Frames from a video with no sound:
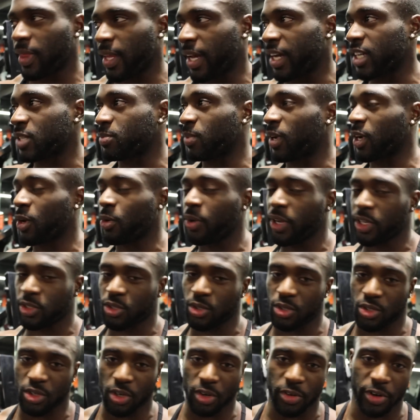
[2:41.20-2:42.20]
That is my quick
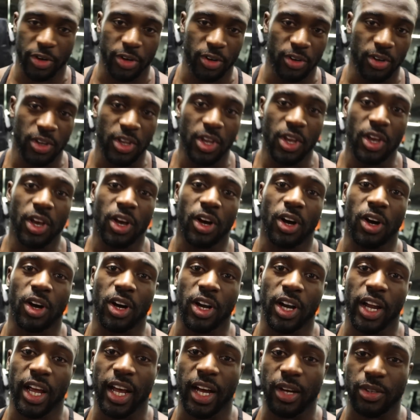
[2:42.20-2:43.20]
tutorial
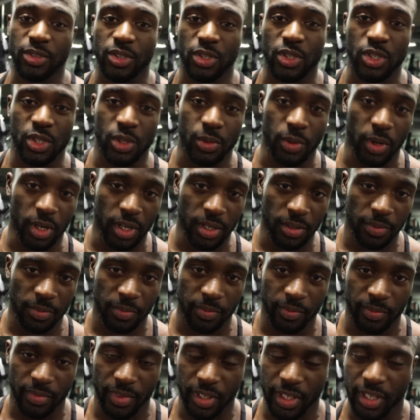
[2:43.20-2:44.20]
on how to squat.
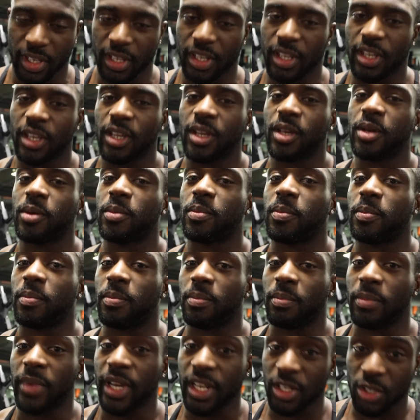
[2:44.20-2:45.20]

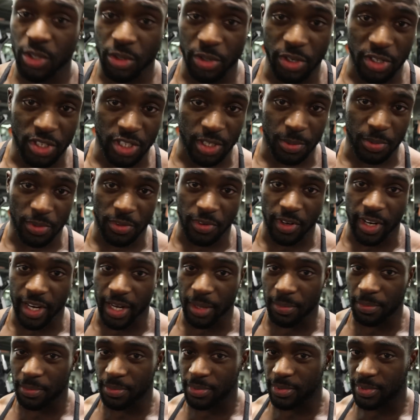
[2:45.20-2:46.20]
Make sure you
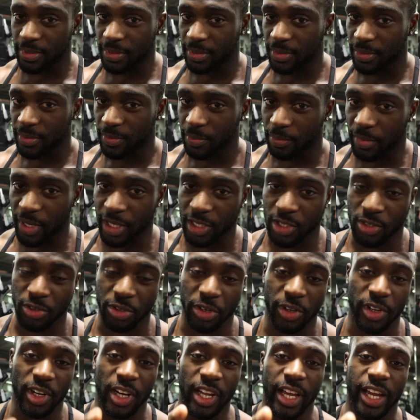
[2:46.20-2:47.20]
subscribe, make
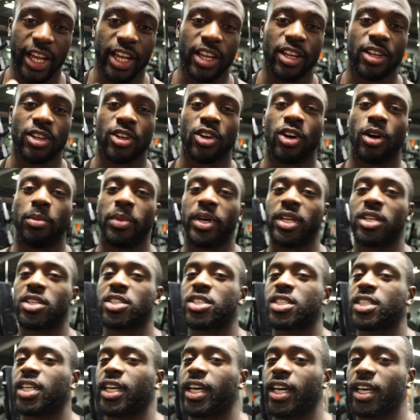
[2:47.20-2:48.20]
sure you like, comment,
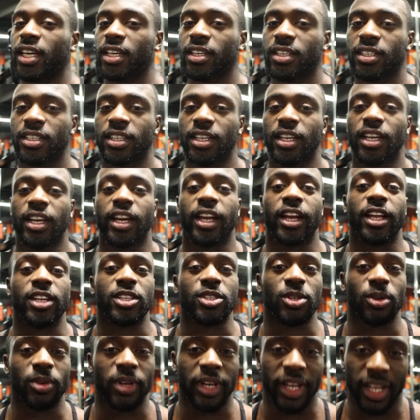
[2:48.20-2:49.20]
share, and
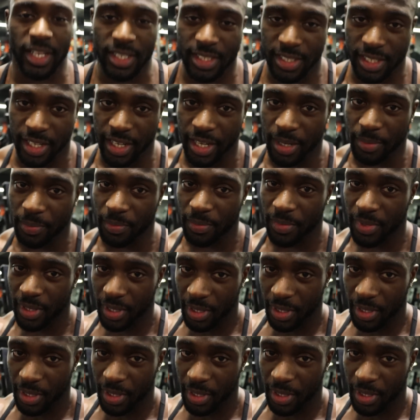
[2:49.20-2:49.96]
until next time,